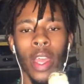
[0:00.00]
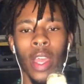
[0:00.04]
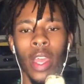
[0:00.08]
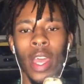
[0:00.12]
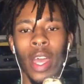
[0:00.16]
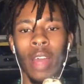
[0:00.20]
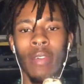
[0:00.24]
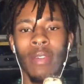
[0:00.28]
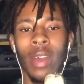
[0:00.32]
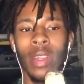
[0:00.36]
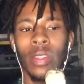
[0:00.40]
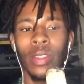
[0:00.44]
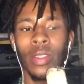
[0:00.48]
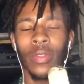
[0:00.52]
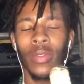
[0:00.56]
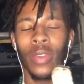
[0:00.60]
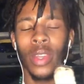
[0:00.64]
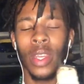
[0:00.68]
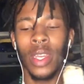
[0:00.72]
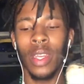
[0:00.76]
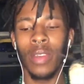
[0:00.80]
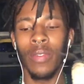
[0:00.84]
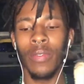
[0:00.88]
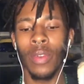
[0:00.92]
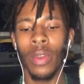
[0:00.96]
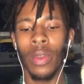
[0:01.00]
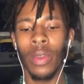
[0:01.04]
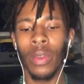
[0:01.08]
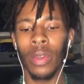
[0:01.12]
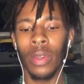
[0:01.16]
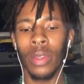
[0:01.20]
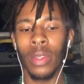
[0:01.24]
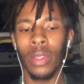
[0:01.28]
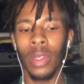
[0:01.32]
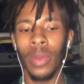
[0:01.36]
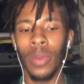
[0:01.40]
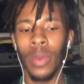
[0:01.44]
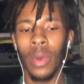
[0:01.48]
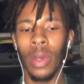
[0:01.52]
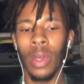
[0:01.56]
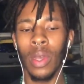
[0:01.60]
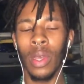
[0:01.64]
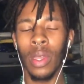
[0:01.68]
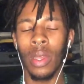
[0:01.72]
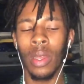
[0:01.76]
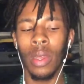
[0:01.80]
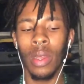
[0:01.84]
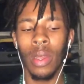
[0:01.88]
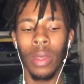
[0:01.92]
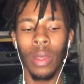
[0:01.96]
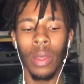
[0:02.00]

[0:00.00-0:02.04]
I've had to really focus upon